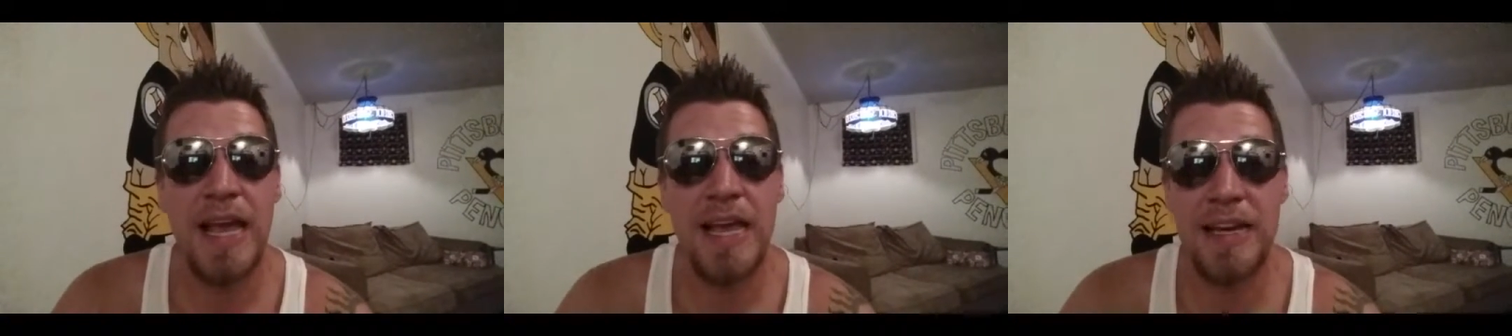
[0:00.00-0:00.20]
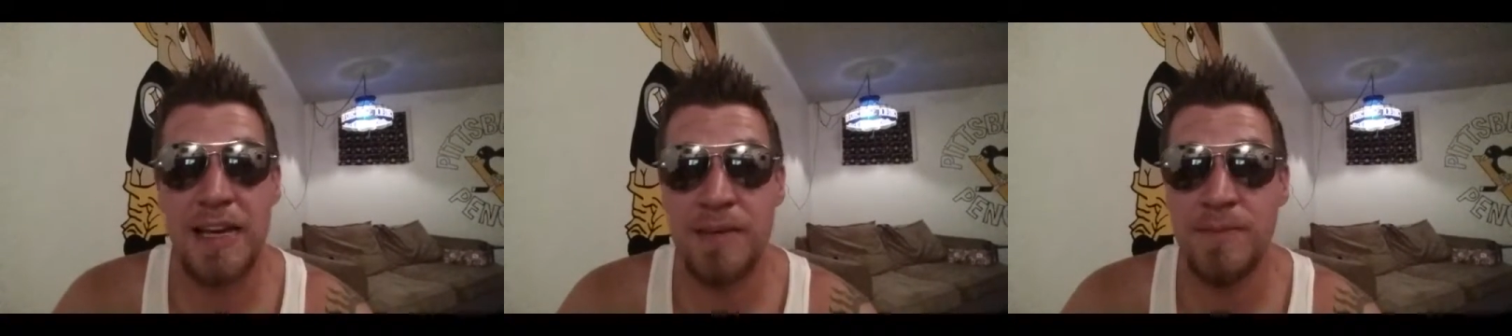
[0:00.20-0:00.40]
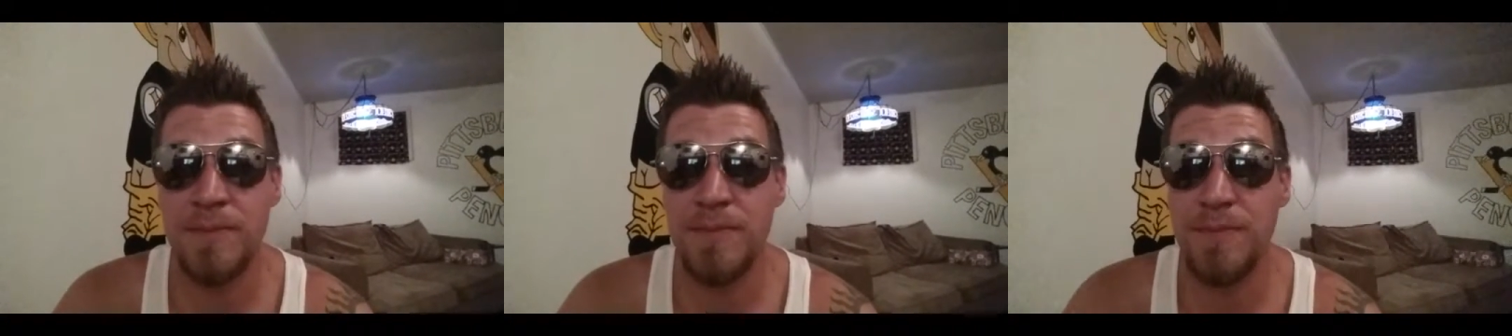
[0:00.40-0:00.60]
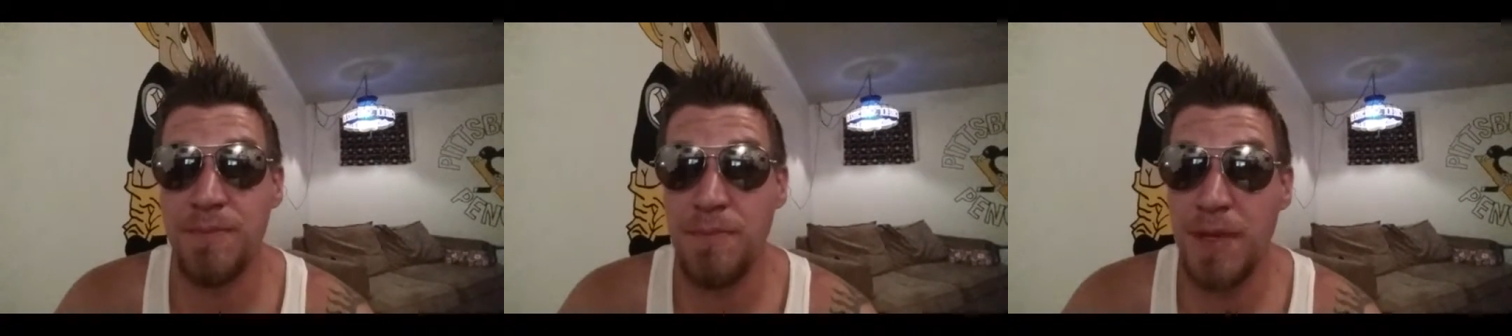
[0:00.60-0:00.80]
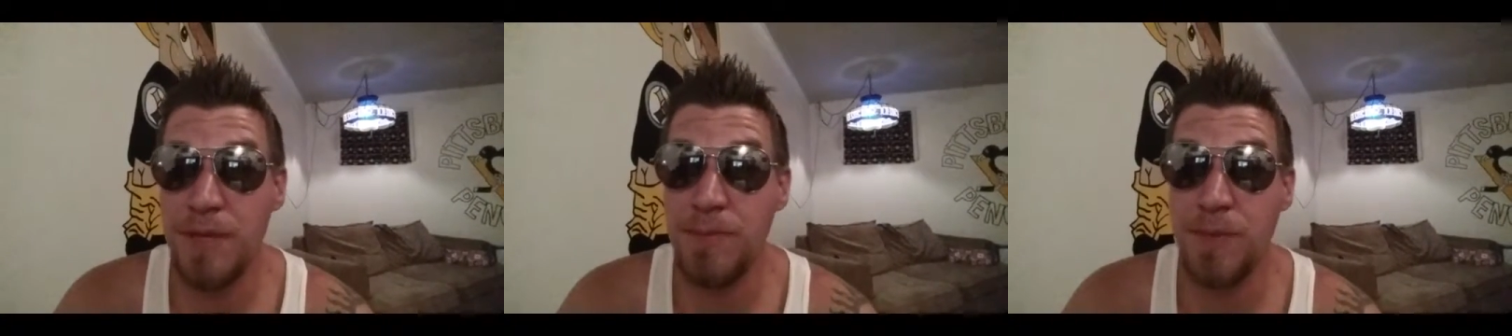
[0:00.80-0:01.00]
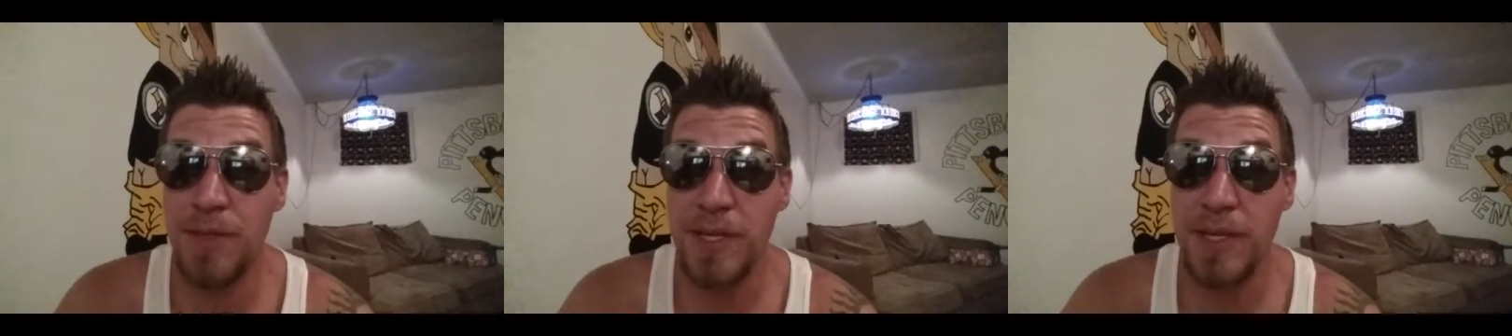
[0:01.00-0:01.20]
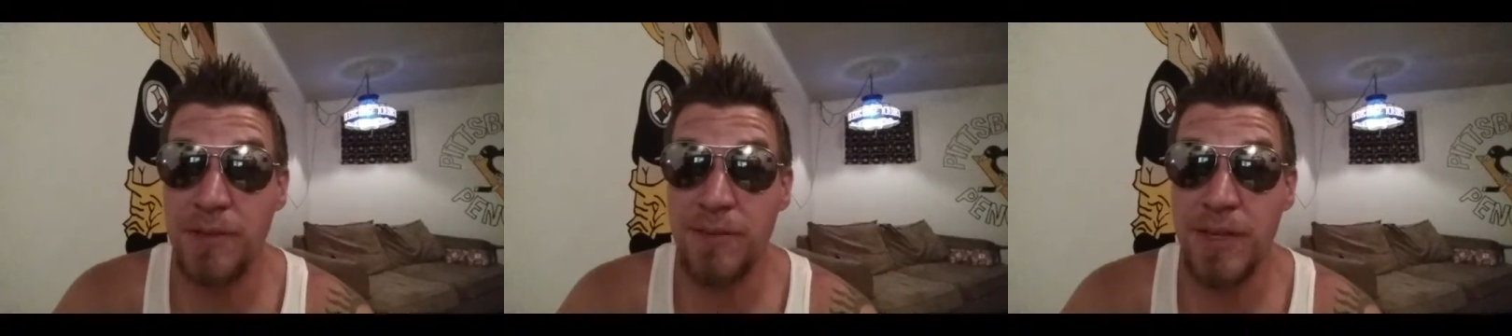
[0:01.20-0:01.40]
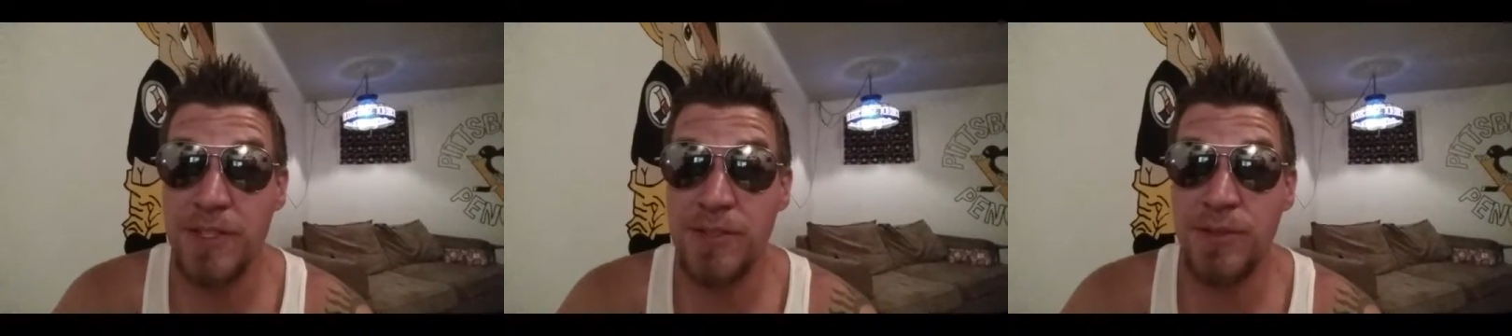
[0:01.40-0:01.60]
and people that
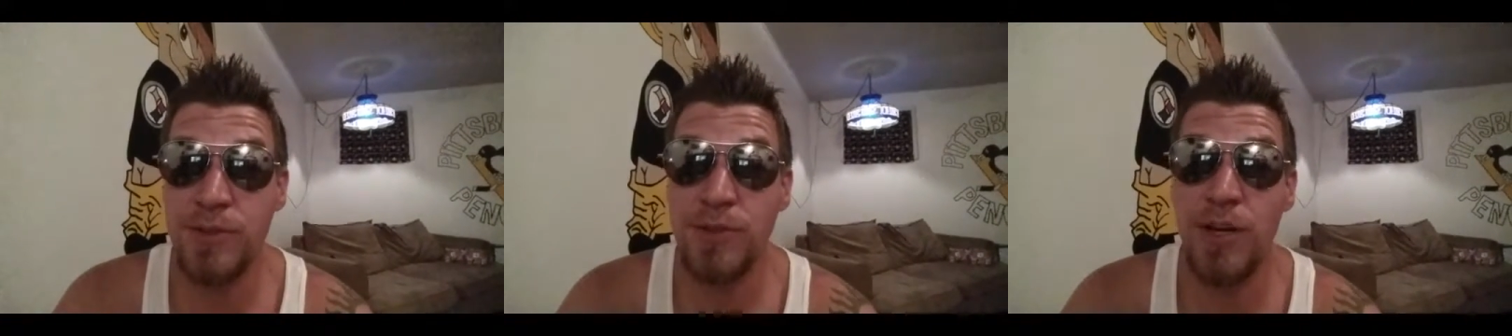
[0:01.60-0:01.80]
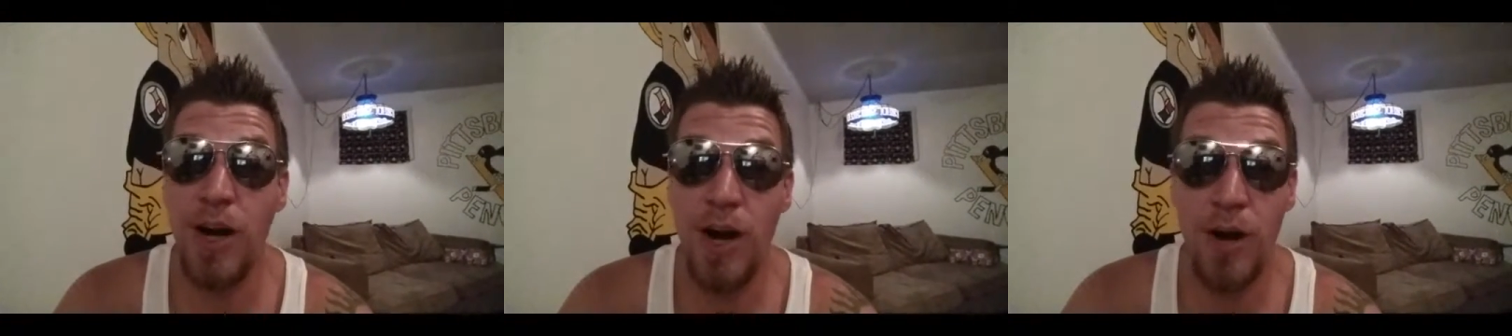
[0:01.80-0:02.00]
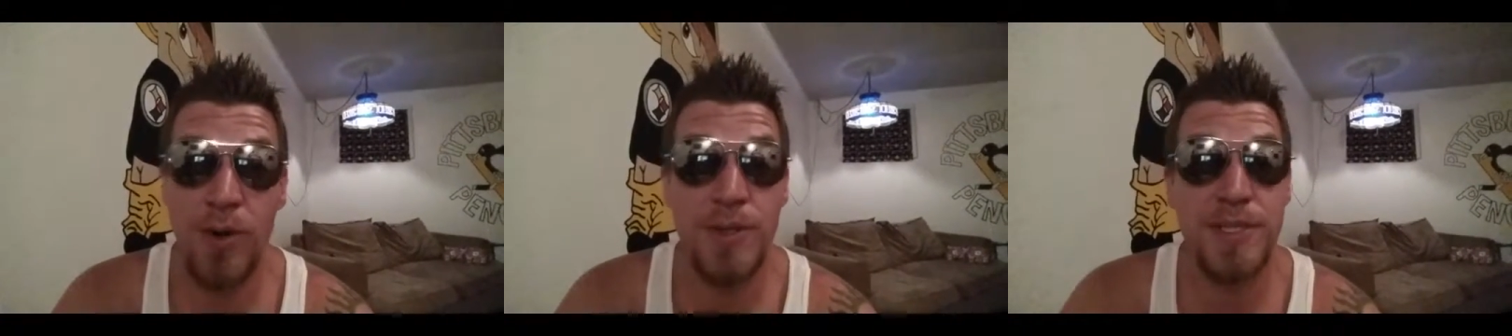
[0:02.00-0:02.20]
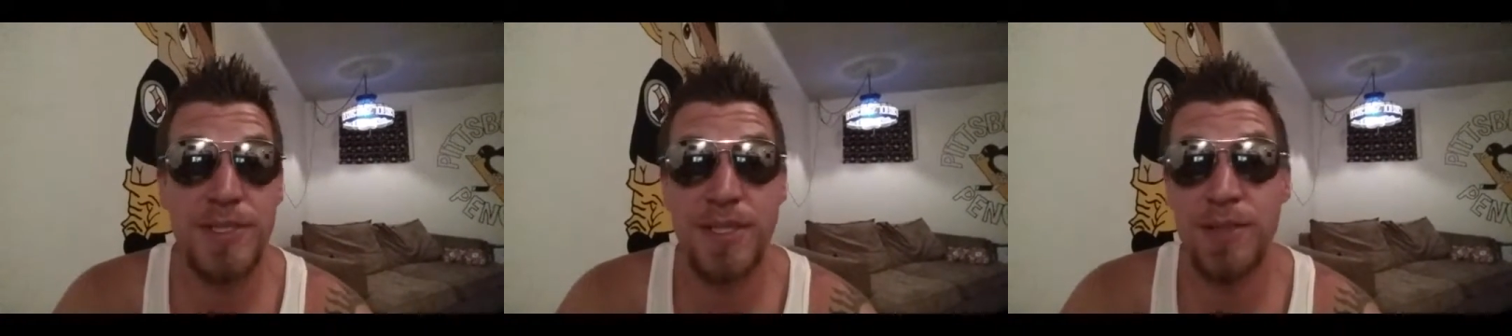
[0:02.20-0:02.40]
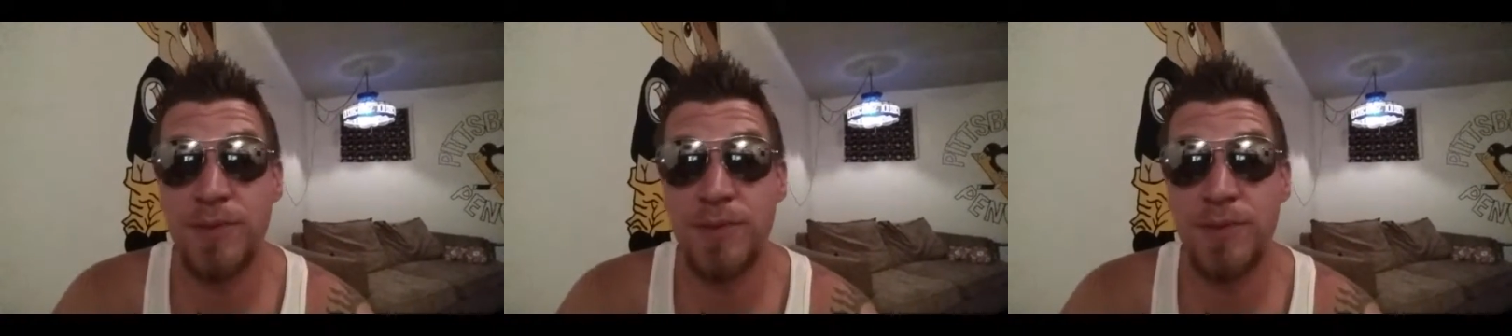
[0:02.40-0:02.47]
can wrestle are always